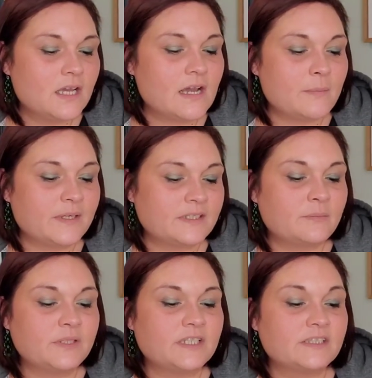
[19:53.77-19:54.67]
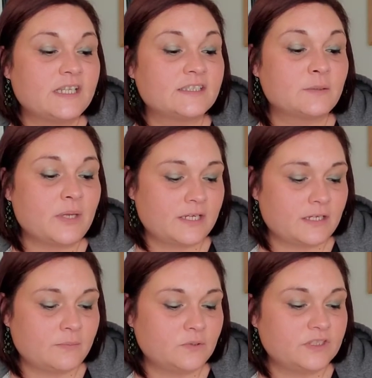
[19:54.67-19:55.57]
I picked it up because it has the
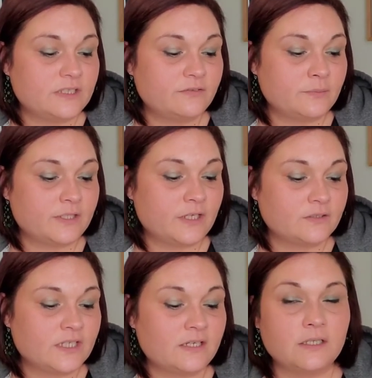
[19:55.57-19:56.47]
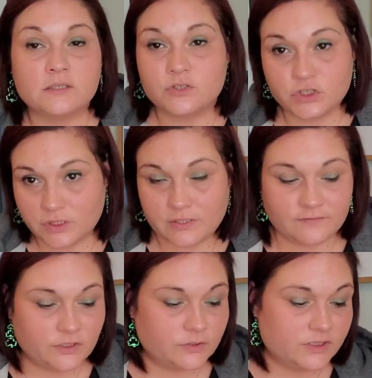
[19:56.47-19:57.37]
pineapples and flamingos on it, and she
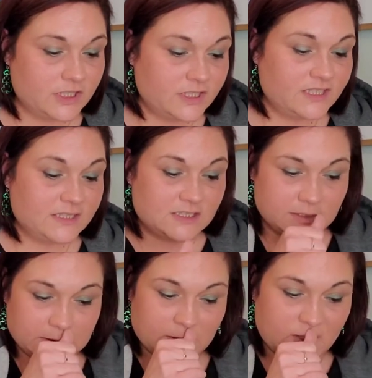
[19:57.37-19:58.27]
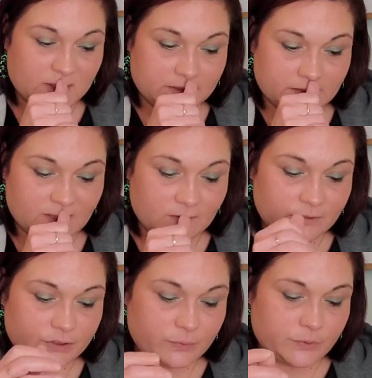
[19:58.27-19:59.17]
loves those things. So I just thought that
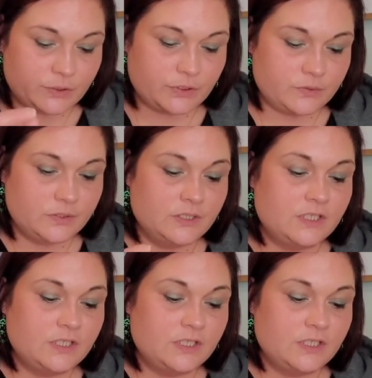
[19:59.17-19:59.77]
was super cute